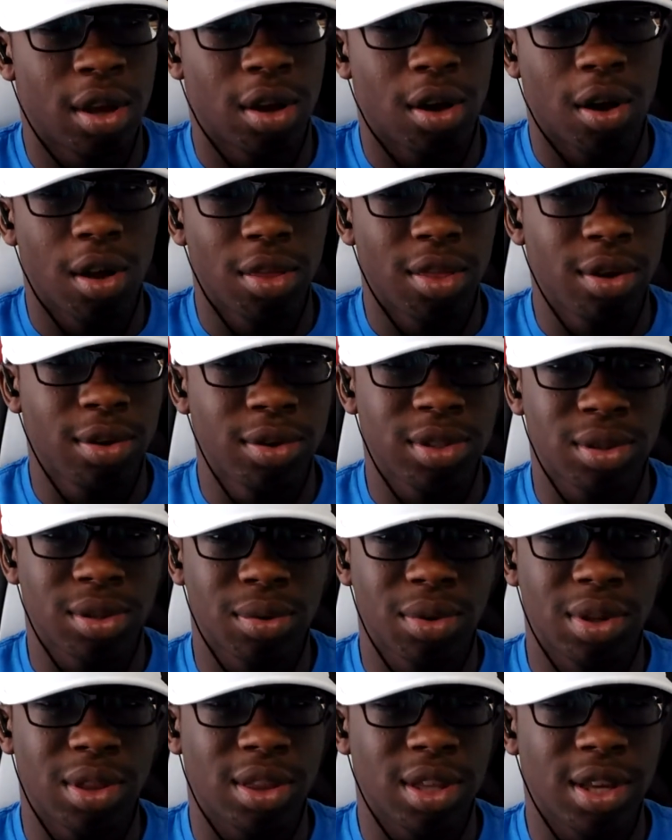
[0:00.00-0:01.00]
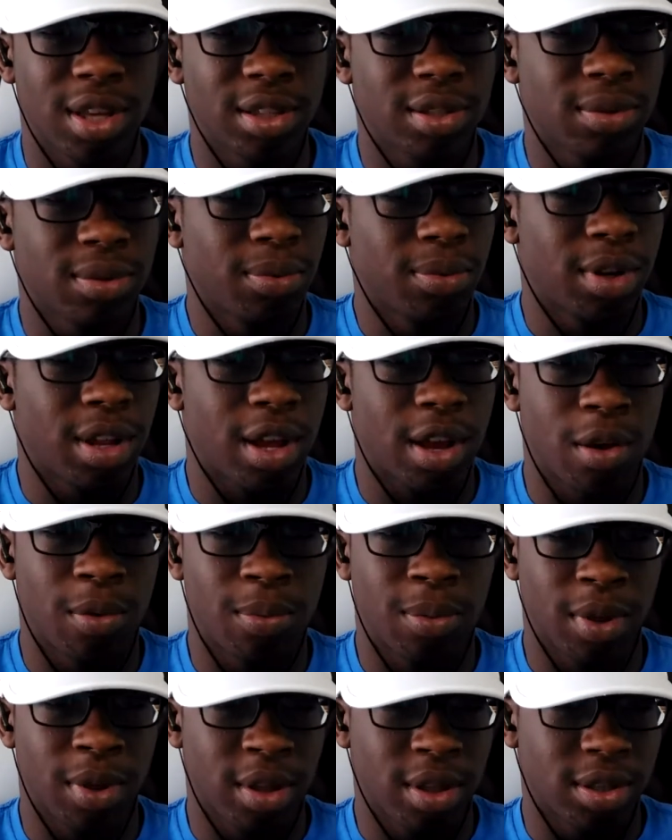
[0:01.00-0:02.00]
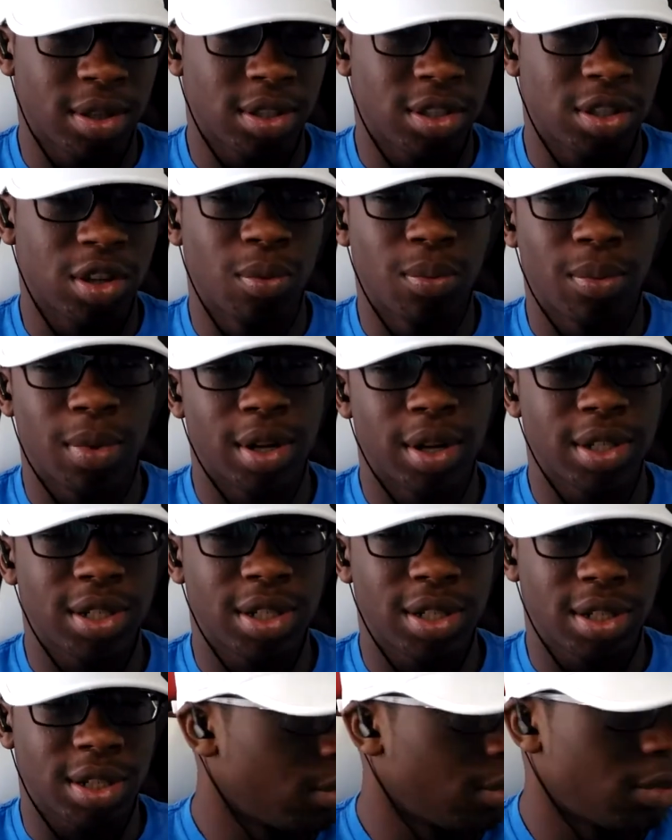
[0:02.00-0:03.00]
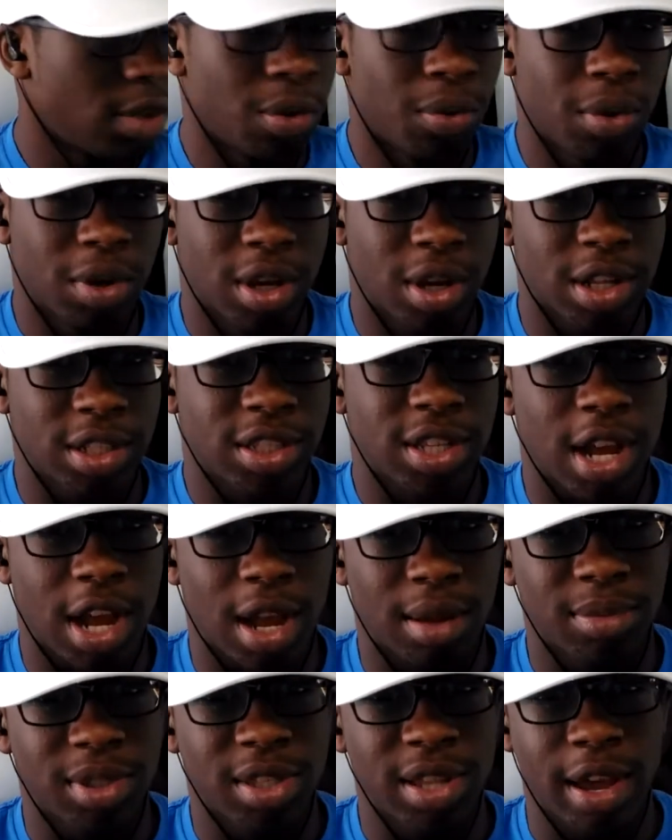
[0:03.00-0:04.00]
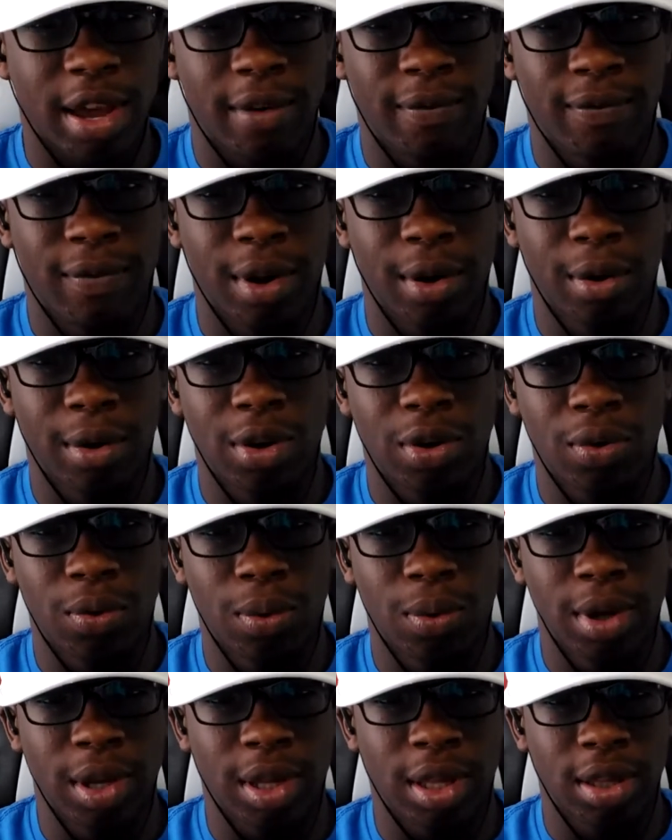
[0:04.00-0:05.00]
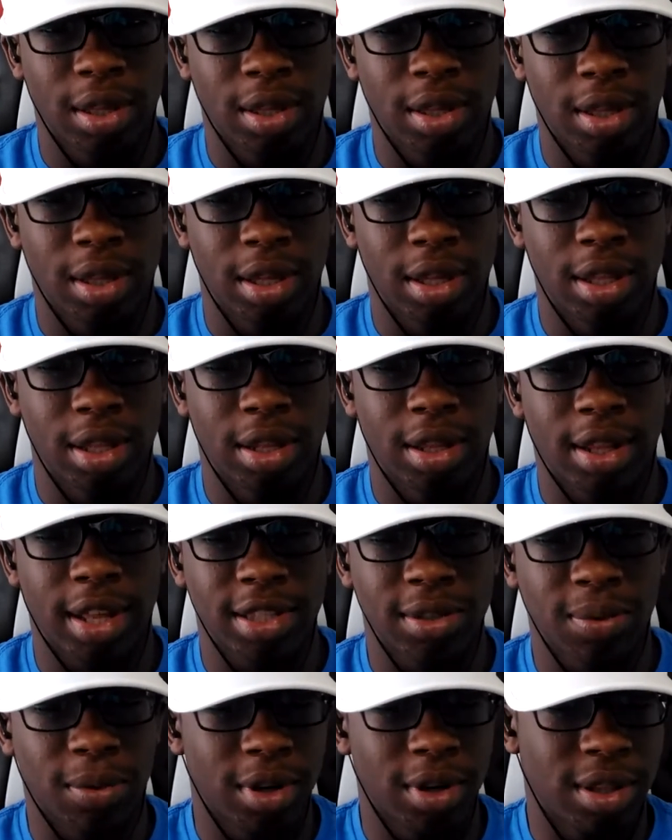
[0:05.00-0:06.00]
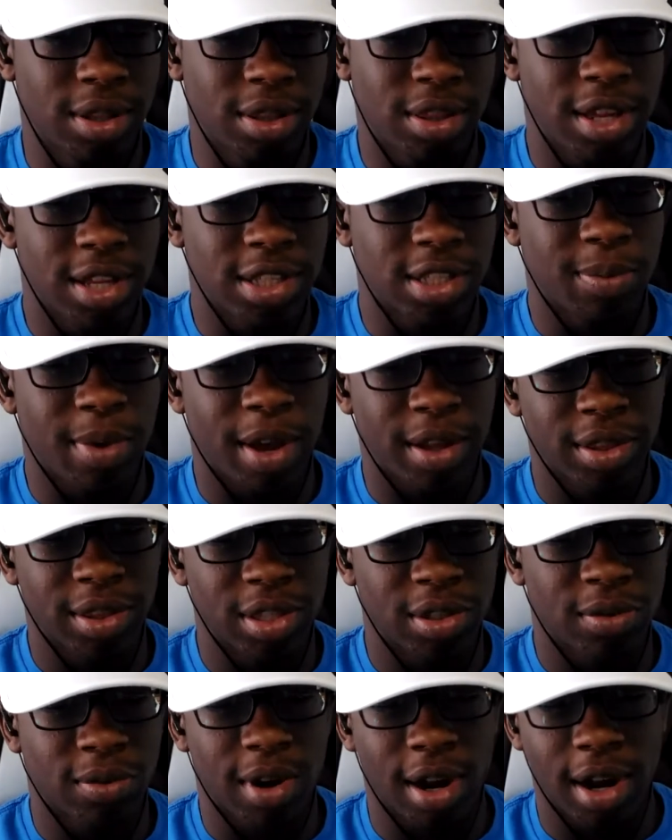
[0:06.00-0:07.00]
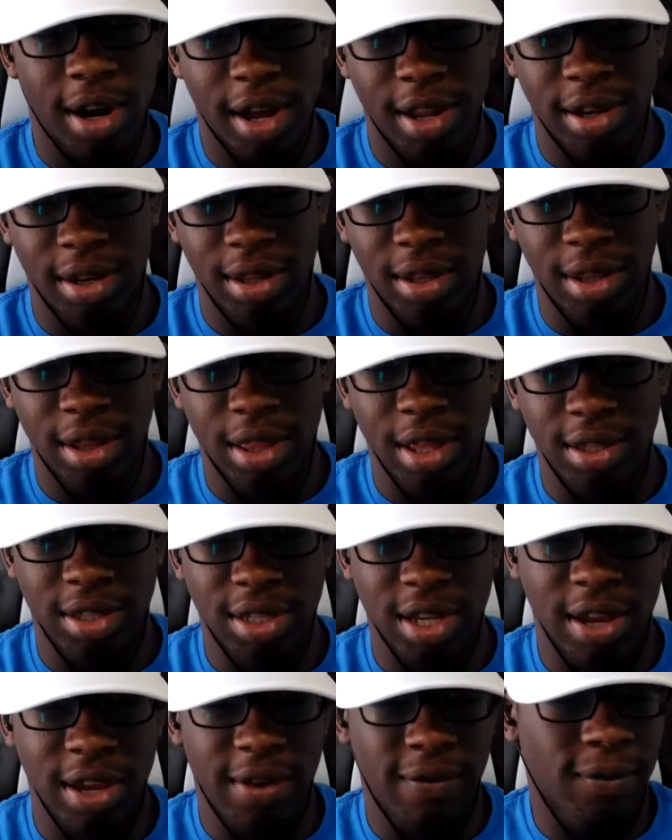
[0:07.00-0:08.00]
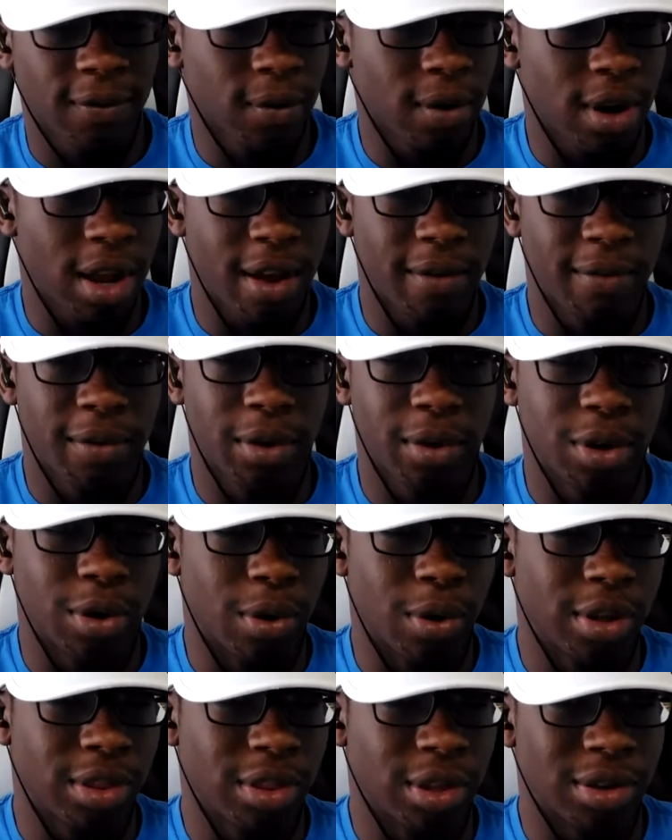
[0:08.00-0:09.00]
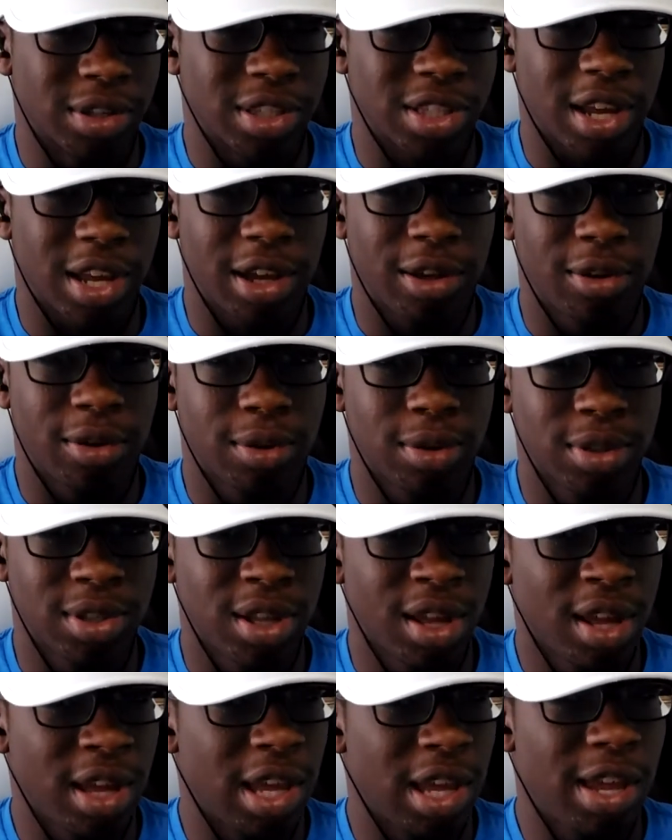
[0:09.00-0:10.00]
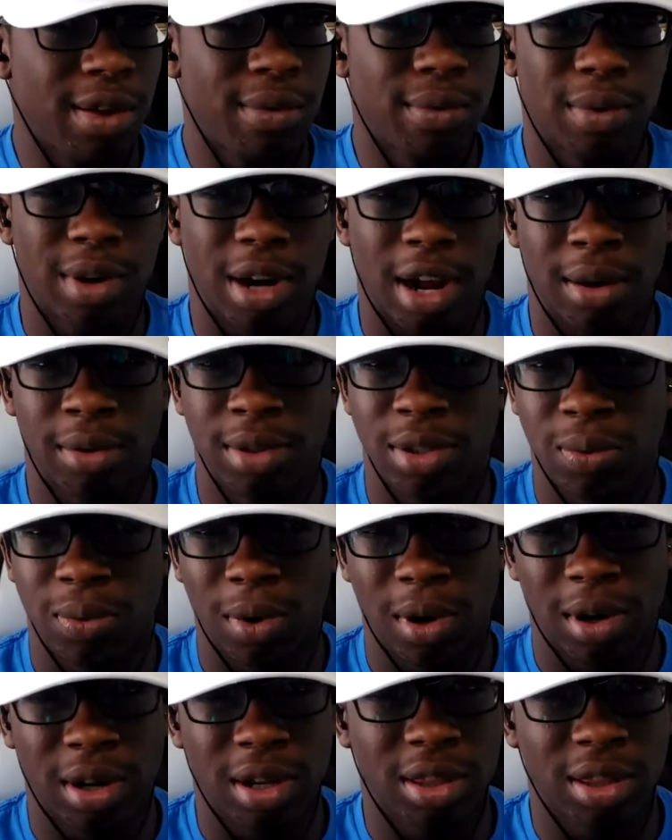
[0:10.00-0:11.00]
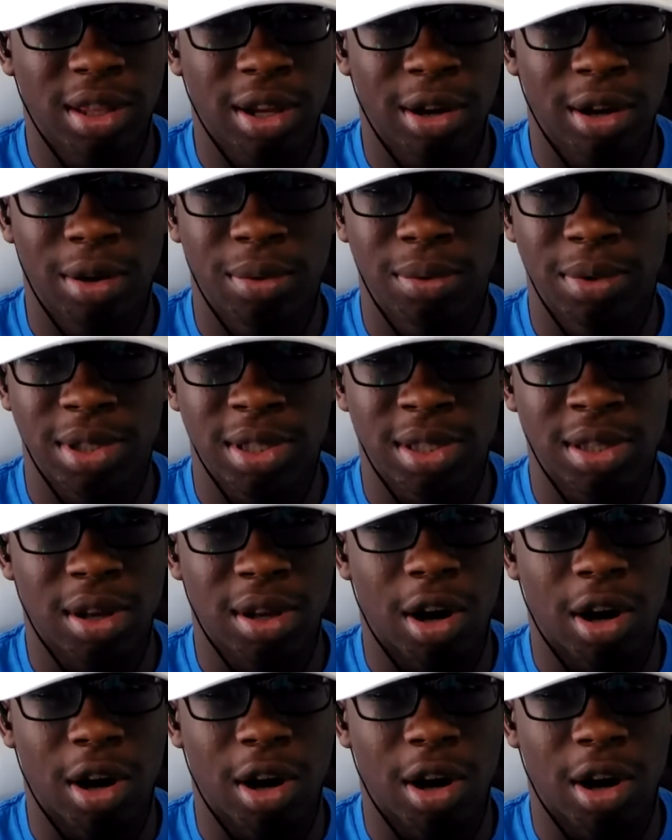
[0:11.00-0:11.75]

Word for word: all those three things would help so much. It would cut times down very quick and that's one of the things about this ride. They take forever during their cycles. Even when I was working there, it was